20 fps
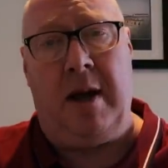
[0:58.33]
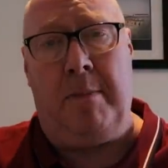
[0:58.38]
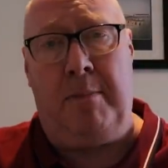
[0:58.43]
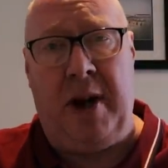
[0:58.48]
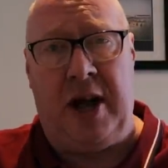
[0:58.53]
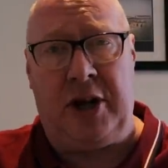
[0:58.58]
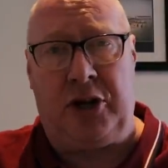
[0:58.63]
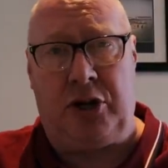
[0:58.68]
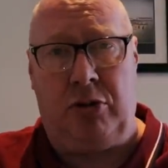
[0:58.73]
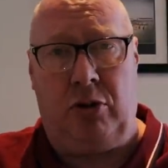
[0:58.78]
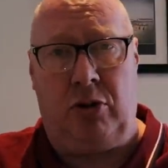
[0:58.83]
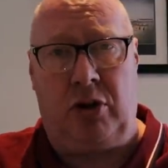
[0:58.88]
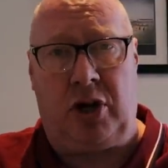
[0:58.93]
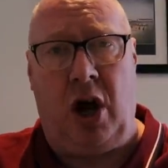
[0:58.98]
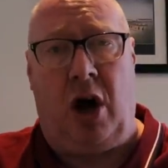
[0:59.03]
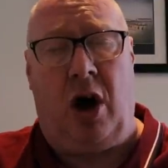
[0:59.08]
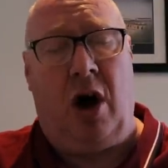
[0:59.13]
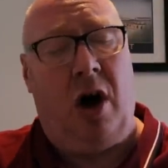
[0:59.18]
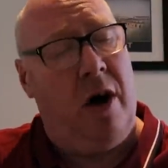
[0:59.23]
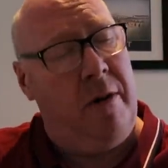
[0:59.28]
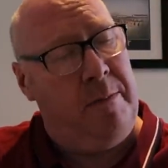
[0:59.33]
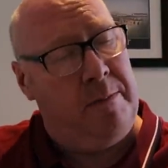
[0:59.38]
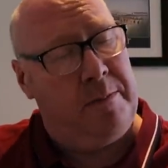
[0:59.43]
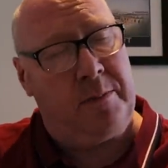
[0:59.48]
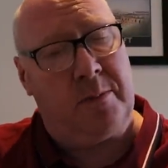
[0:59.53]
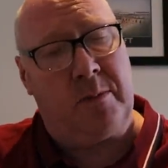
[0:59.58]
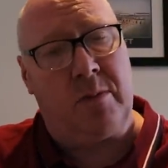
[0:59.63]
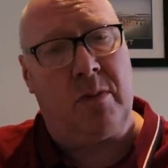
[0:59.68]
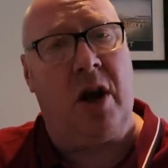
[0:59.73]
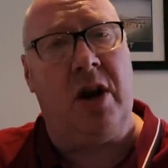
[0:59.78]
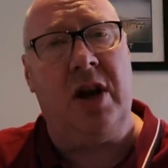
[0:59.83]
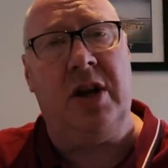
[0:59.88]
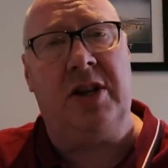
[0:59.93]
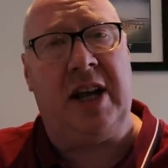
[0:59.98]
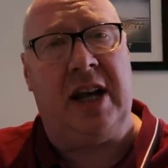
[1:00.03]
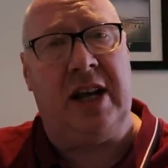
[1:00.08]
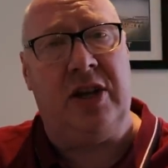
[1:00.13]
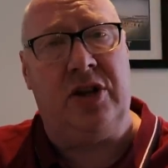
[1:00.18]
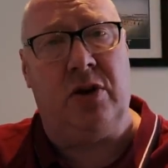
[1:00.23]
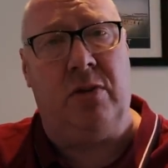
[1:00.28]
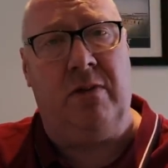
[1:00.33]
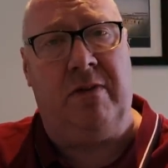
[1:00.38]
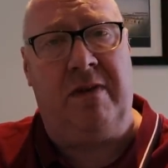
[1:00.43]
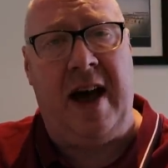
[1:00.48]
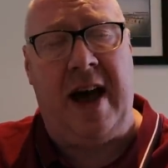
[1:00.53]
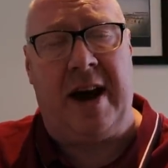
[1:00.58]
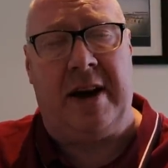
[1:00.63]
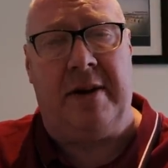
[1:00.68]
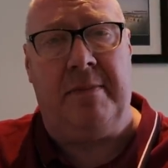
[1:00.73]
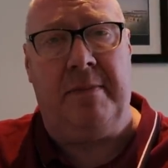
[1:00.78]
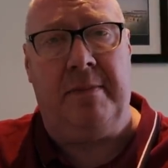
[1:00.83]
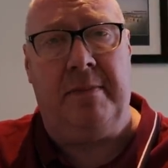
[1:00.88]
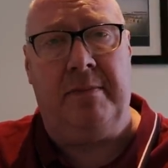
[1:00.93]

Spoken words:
a petrol car and a diesel van.